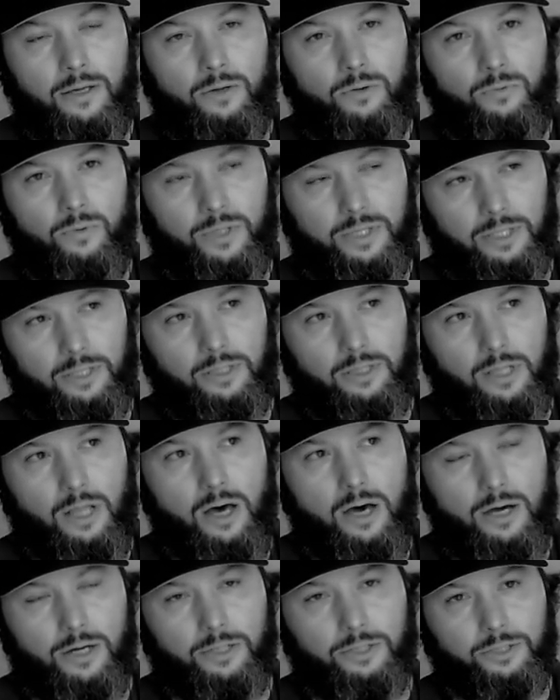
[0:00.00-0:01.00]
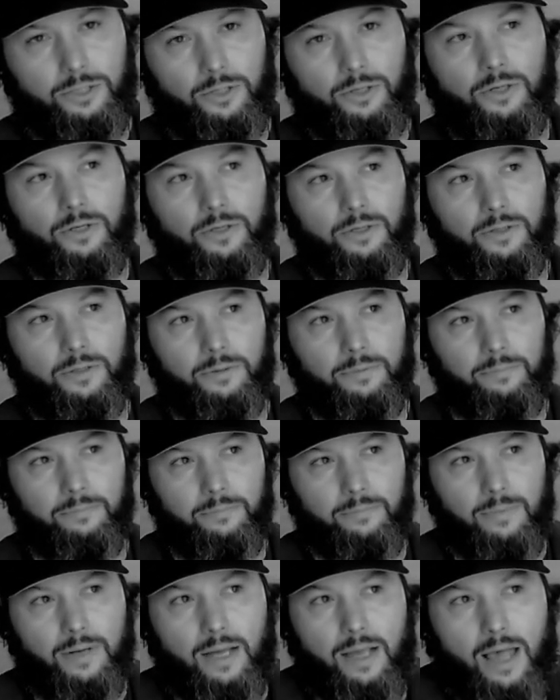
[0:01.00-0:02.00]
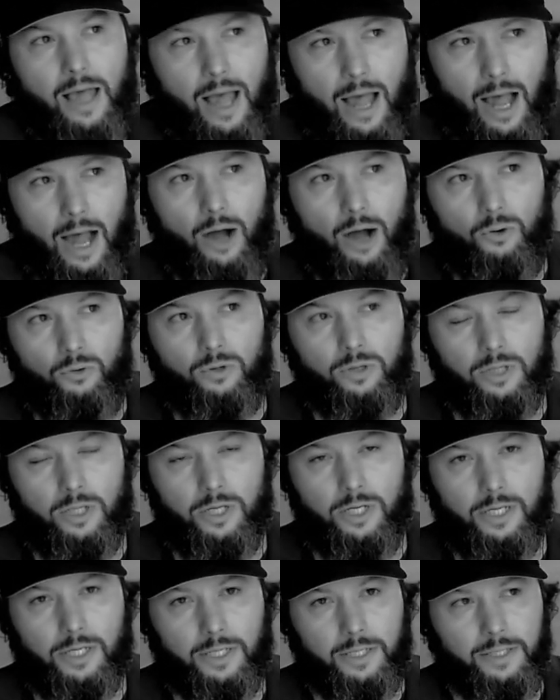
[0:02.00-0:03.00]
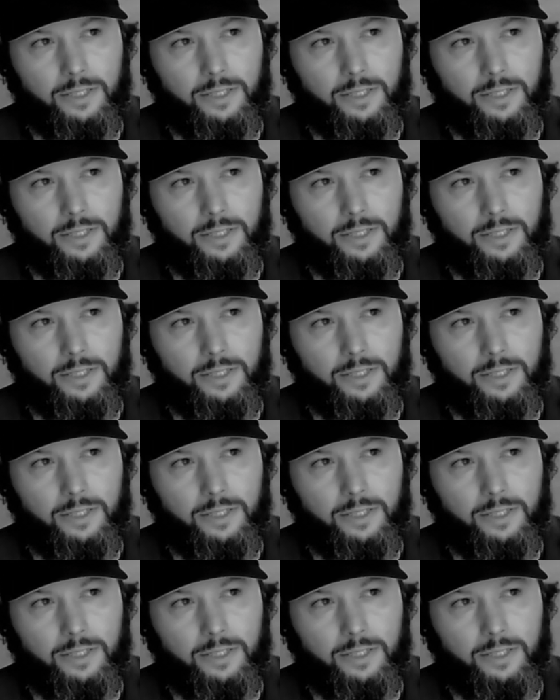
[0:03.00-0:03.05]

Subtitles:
with a long-term outlook.